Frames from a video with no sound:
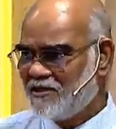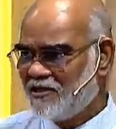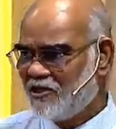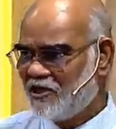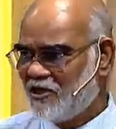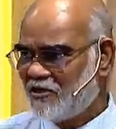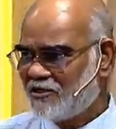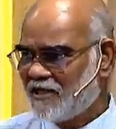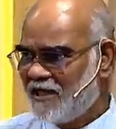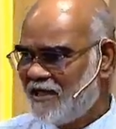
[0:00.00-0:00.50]

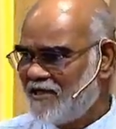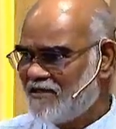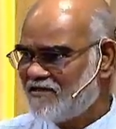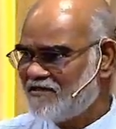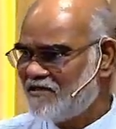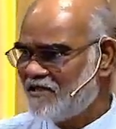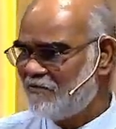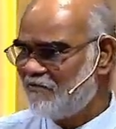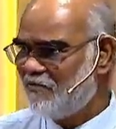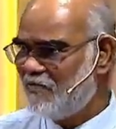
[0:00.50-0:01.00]
God has
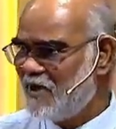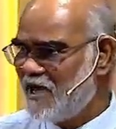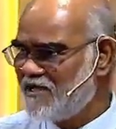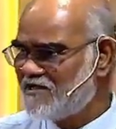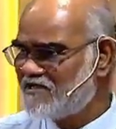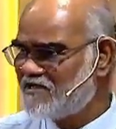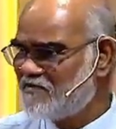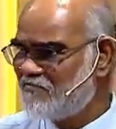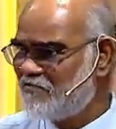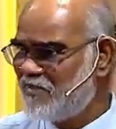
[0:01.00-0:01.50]
the
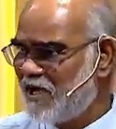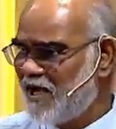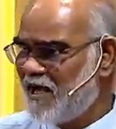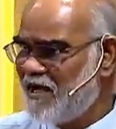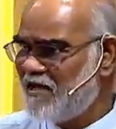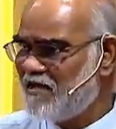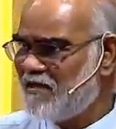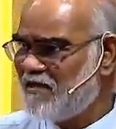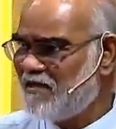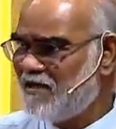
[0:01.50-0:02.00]
best
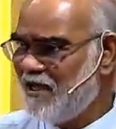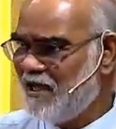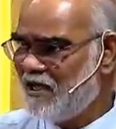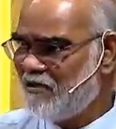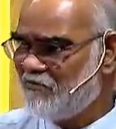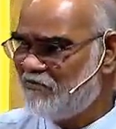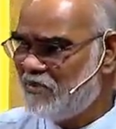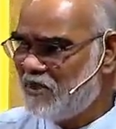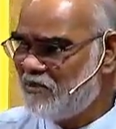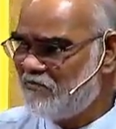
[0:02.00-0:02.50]
plan
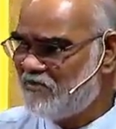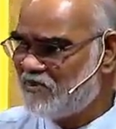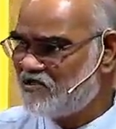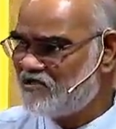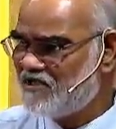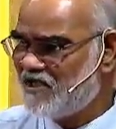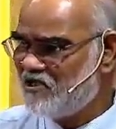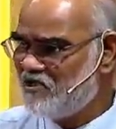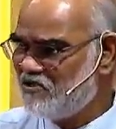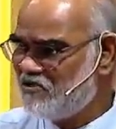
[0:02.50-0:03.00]
and
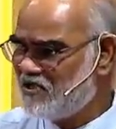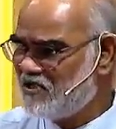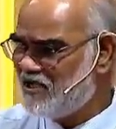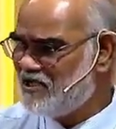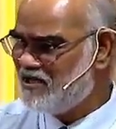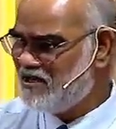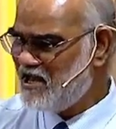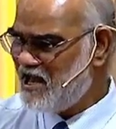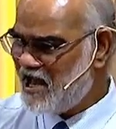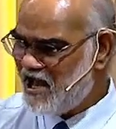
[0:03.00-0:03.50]
purpose that you
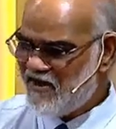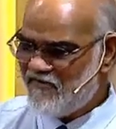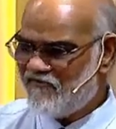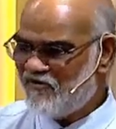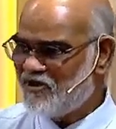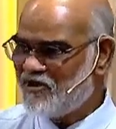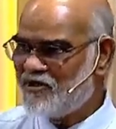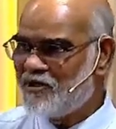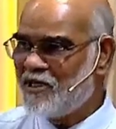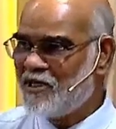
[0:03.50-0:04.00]
can
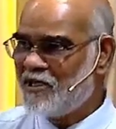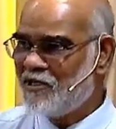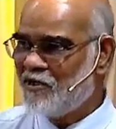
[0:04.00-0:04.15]
ever